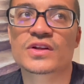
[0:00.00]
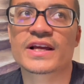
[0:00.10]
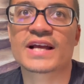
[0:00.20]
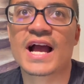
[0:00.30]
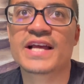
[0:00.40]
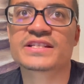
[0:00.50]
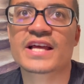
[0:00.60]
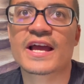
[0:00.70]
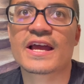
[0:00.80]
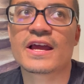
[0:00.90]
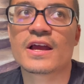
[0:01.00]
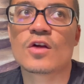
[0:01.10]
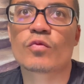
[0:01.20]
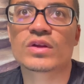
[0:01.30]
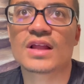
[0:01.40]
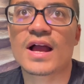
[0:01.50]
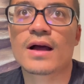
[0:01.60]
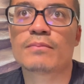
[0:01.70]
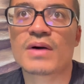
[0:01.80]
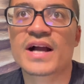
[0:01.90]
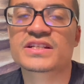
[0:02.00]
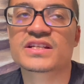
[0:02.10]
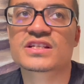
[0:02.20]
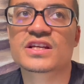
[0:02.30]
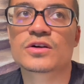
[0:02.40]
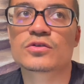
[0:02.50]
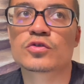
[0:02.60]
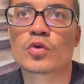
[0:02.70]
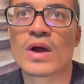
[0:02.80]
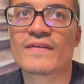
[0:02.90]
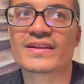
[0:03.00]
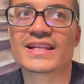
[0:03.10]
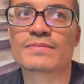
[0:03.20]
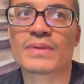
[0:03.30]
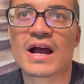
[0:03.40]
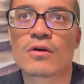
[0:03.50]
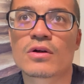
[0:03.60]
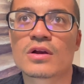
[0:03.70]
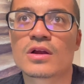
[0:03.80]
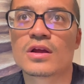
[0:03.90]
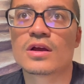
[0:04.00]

So like guys that rely on boxing skills who don't have elite power,